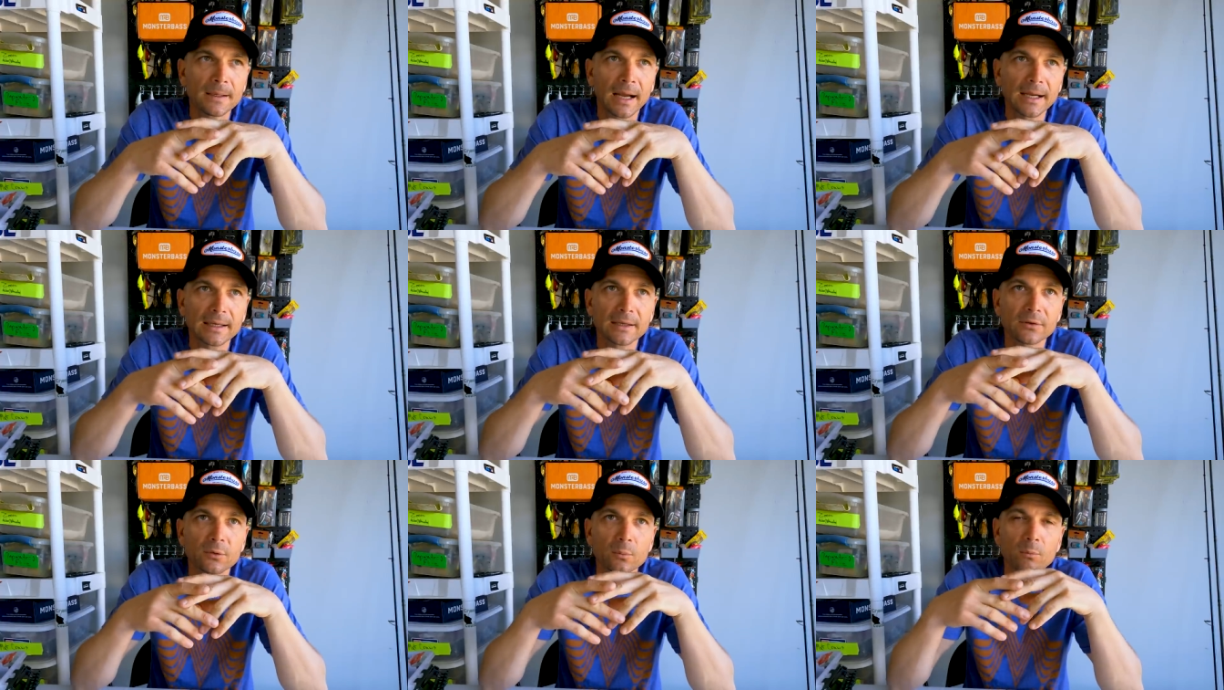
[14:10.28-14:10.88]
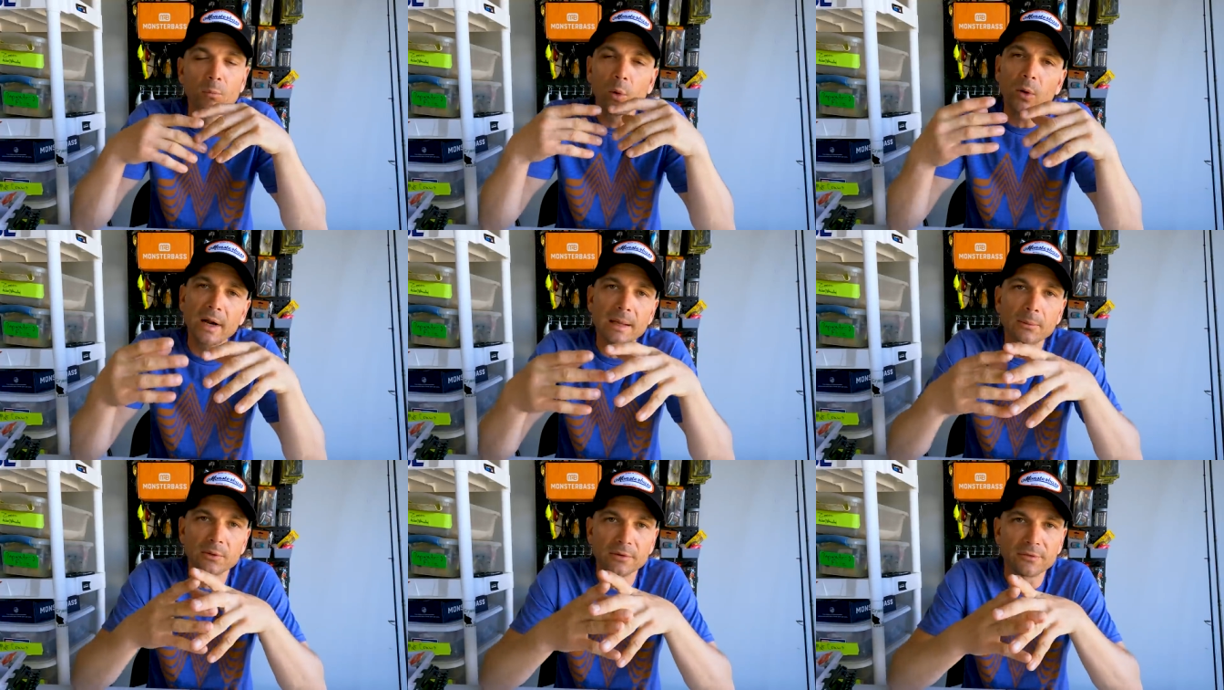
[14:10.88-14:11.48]
I guess, more
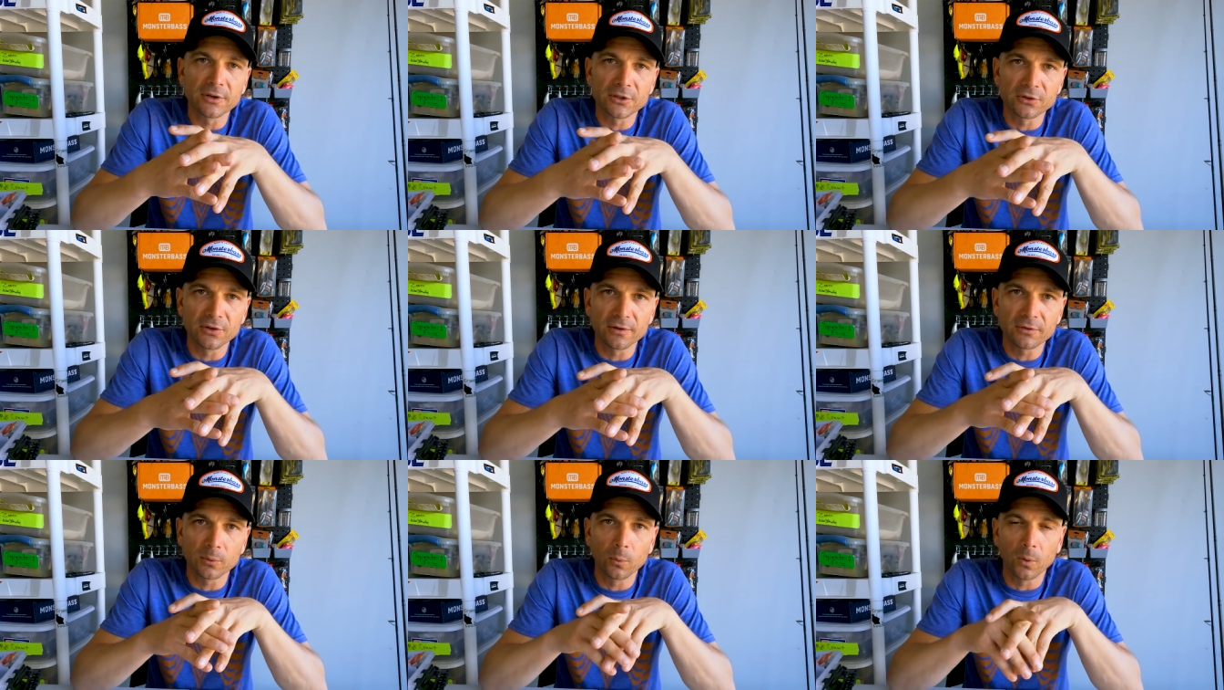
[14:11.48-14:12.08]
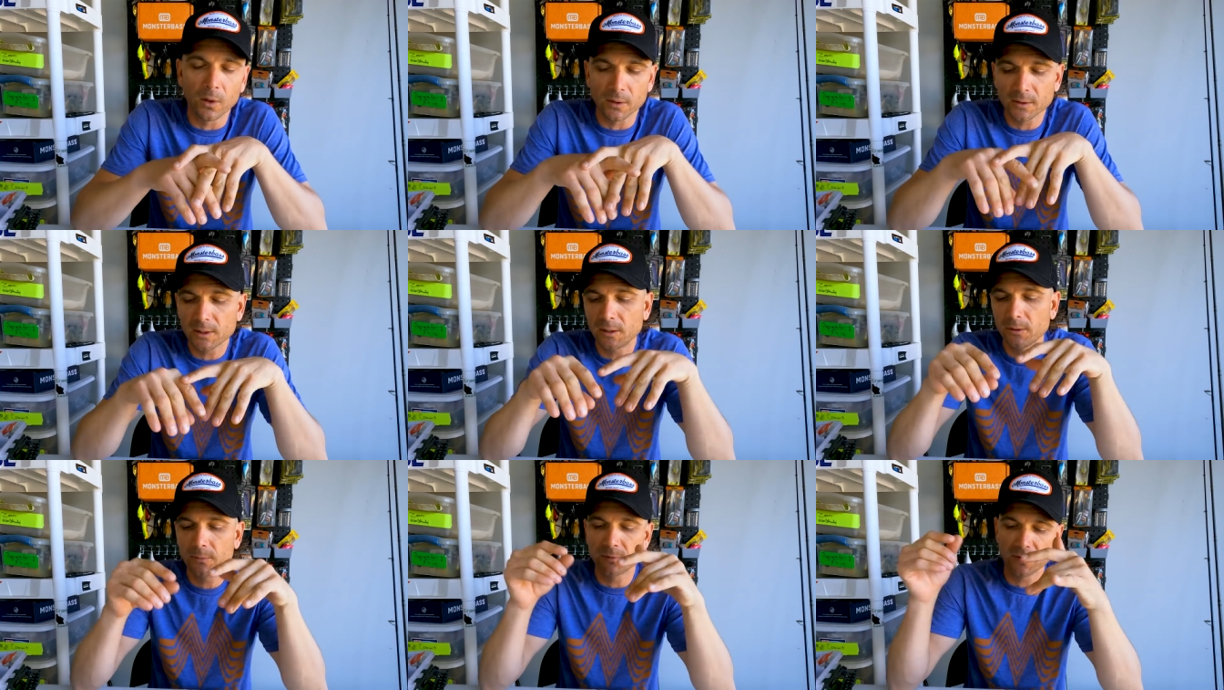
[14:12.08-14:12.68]
able to fish in different water
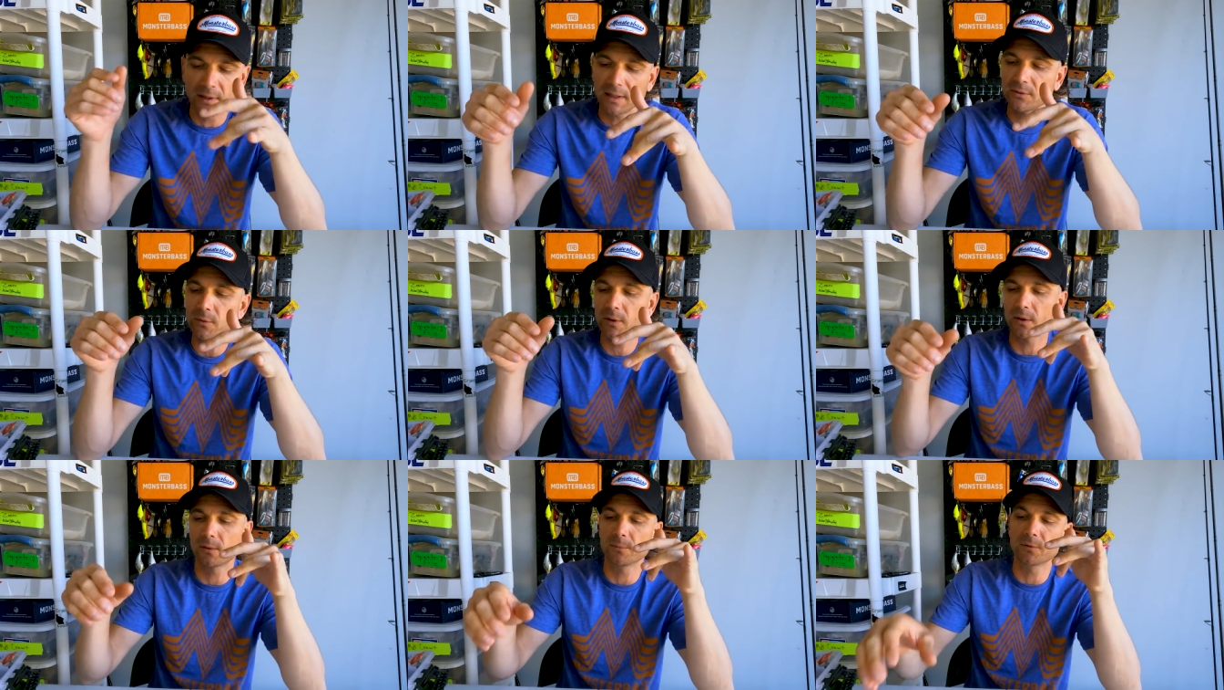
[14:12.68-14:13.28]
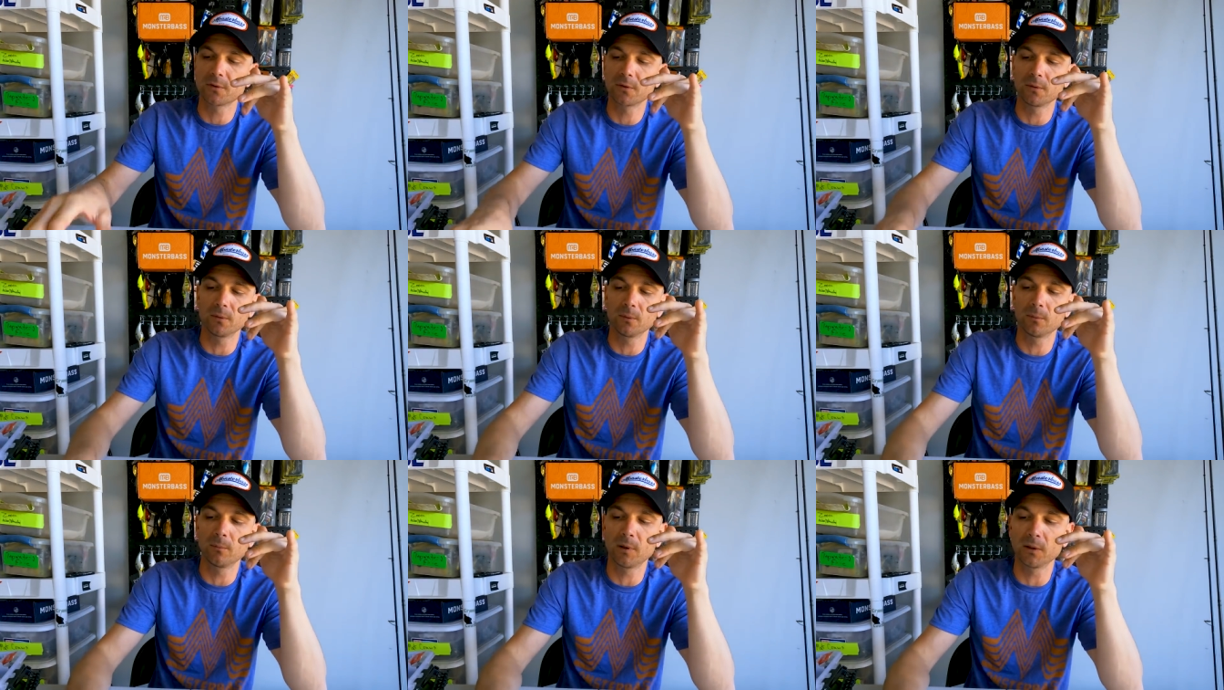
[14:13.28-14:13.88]
columns, and that's what comes
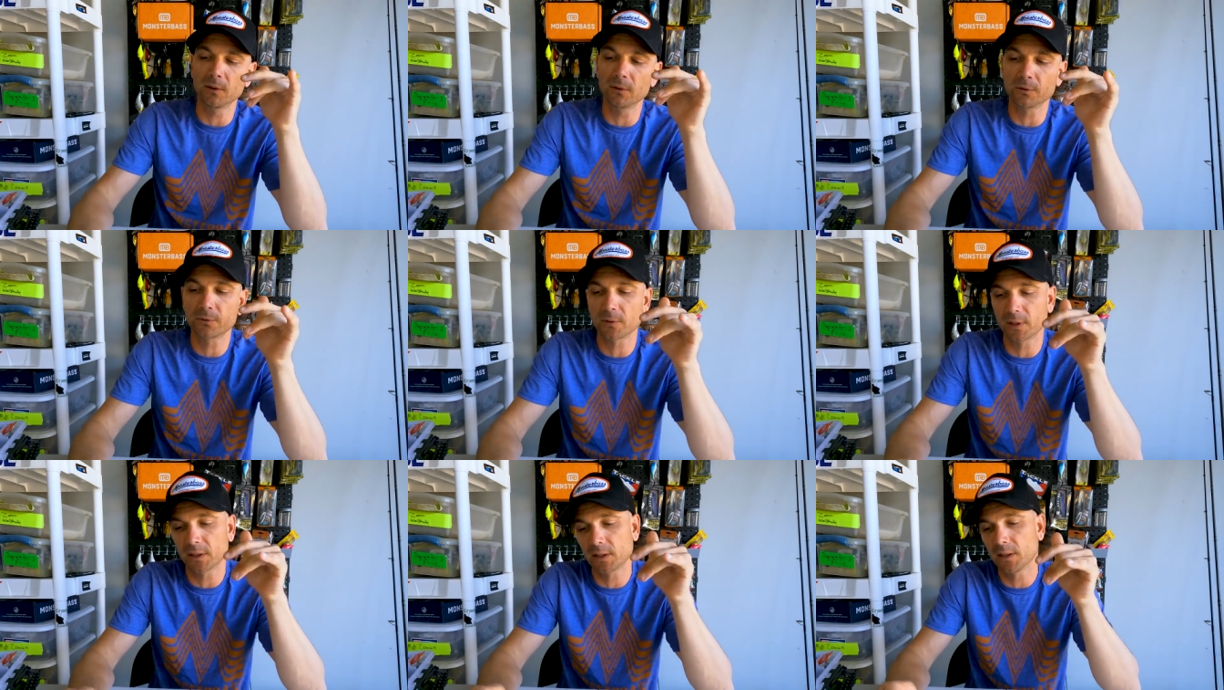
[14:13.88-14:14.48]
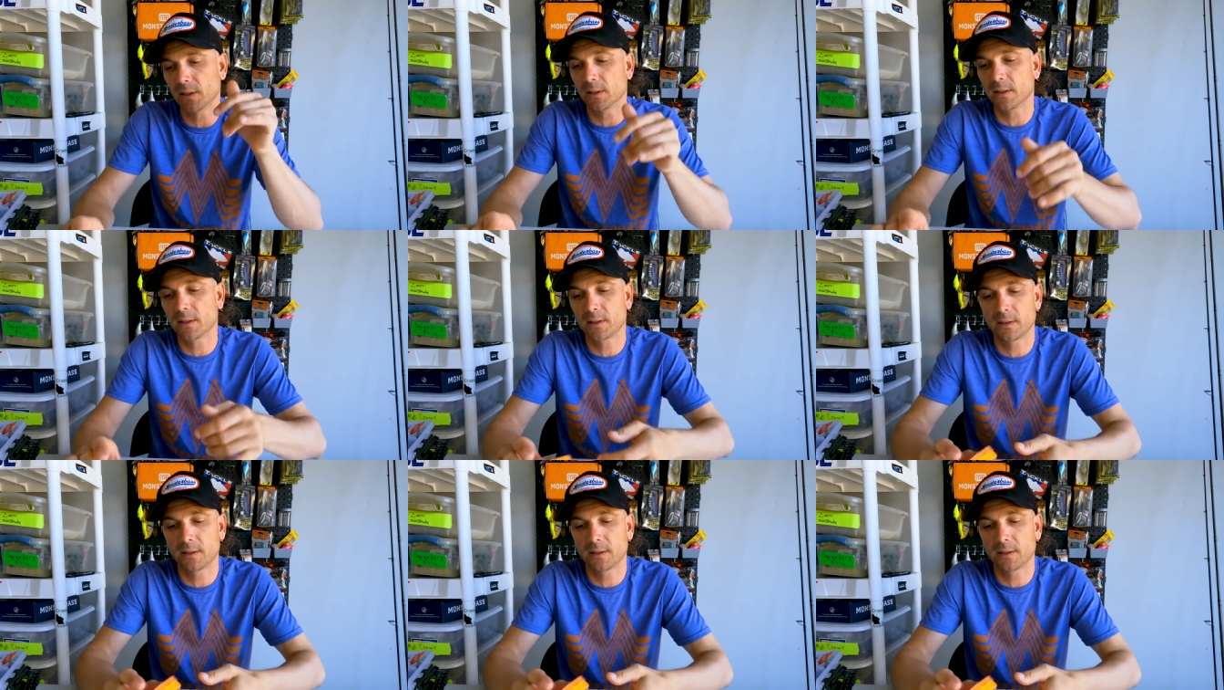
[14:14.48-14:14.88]
to my little trick here.